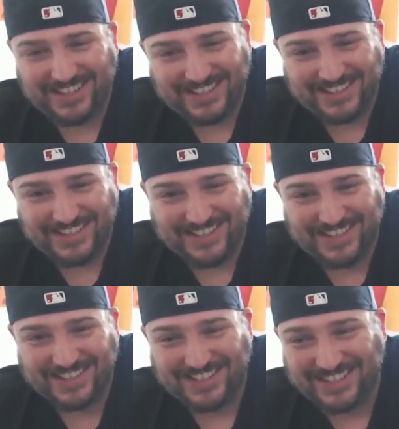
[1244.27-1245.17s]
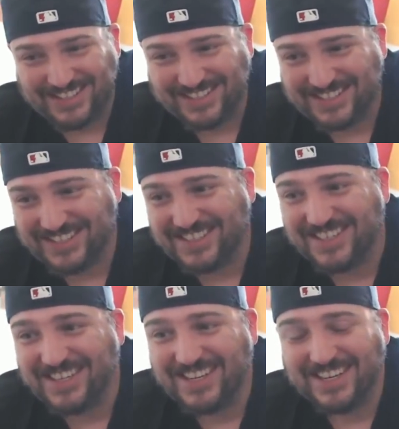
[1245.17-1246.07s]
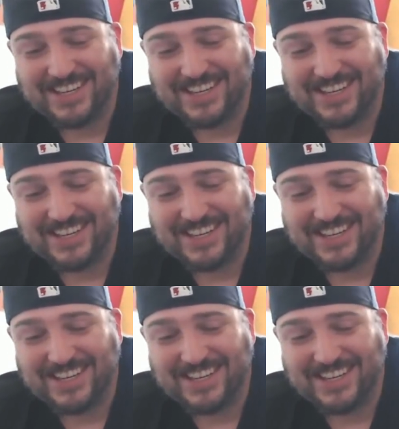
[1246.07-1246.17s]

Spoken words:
(silence)